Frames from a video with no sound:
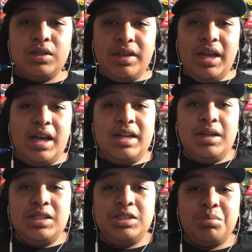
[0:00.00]
yeah,
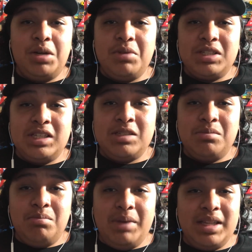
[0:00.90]
I just pretty much
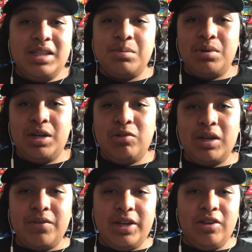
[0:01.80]
made this pretty
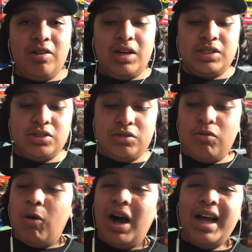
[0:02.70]
quick video onto
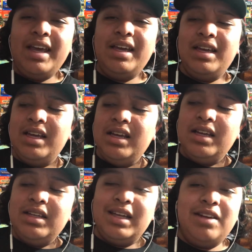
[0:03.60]
why
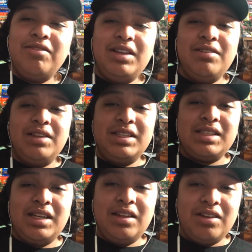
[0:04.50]
they didn't really release
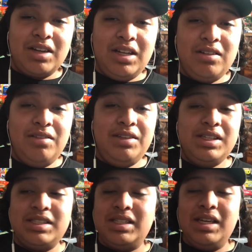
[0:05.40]
any other color of
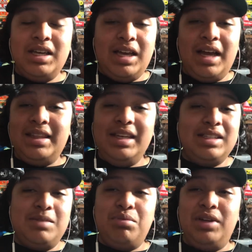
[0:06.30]
this. I think
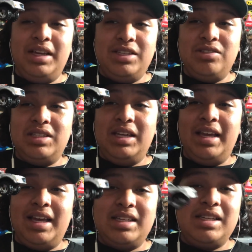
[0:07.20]
it's a pretty interesting
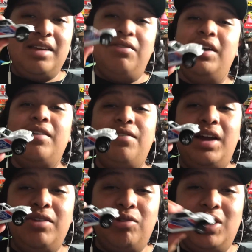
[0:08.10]
casting if you could
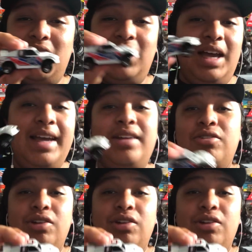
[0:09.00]
find one online